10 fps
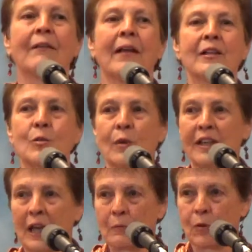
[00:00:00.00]
That's what we
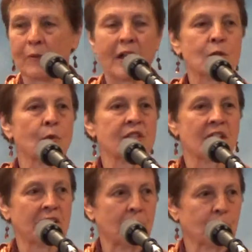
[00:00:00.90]
came for. That's what we
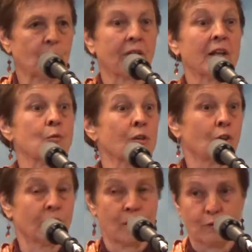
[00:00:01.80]
signed up for. That's what
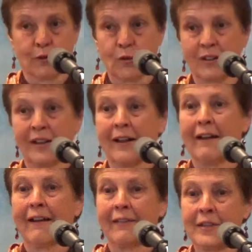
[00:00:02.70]
you're here for.
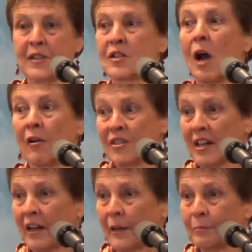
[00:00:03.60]
This is our
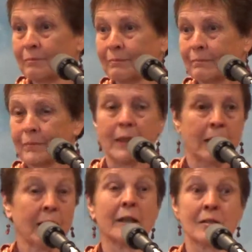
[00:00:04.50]
time,
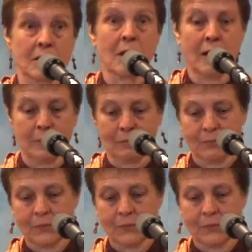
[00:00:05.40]
and it's time.